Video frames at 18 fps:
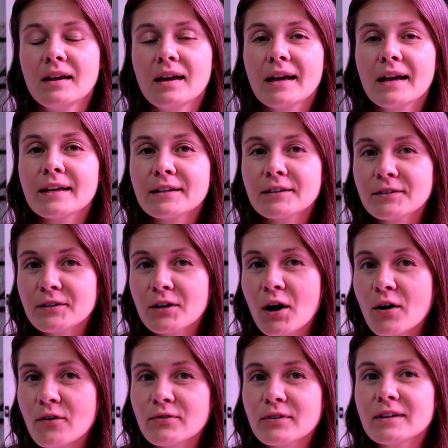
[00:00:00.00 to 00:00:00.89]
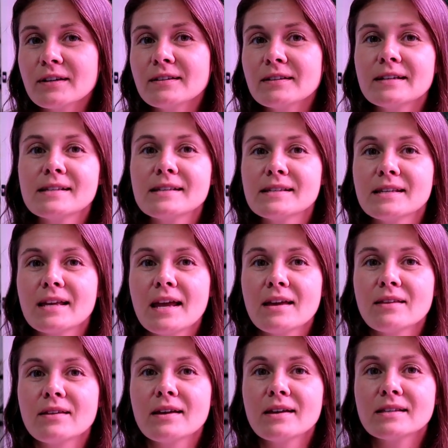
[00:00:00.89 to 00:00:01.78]
I could confidently
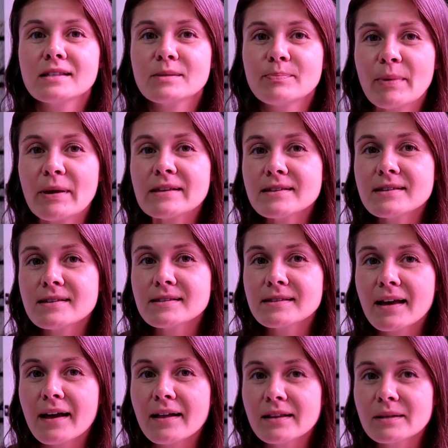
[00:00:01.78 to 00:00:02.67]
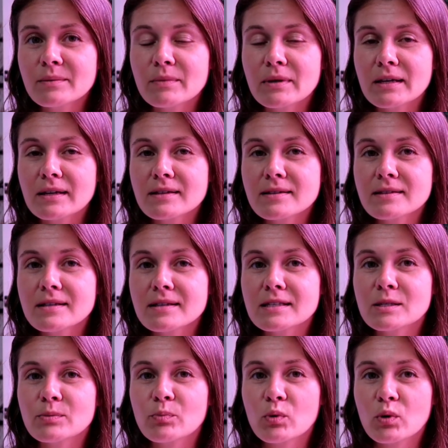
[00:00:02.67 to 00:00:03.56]
say that spicy salad mix
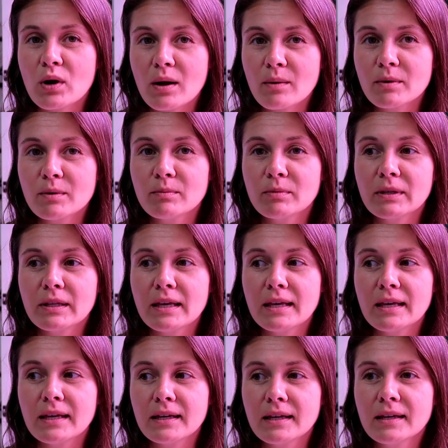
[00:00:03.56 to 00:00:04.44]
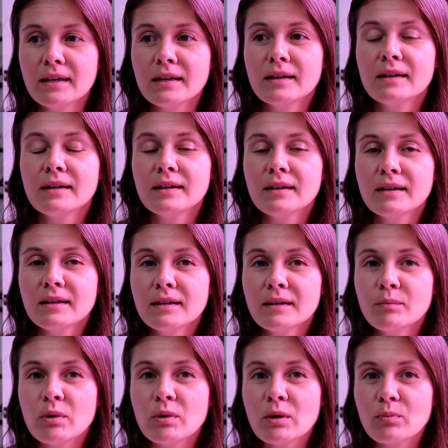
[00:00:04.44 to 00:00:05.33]
is probably
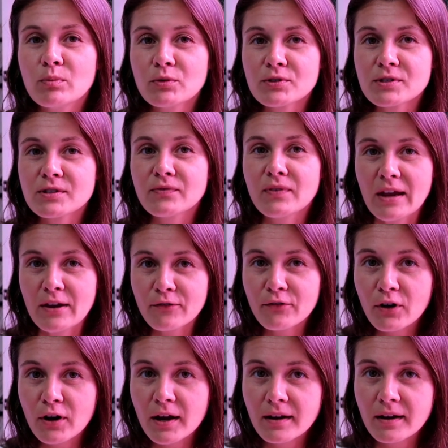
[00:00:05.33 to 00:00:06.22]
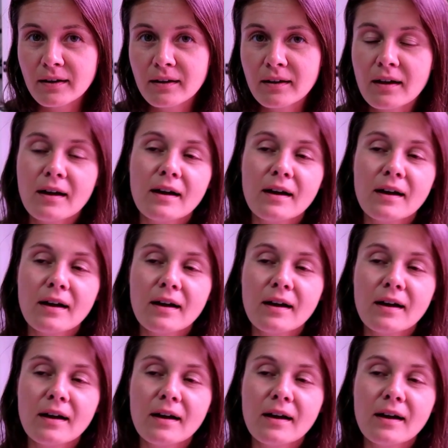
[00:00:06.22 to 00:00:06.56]
people's favorite.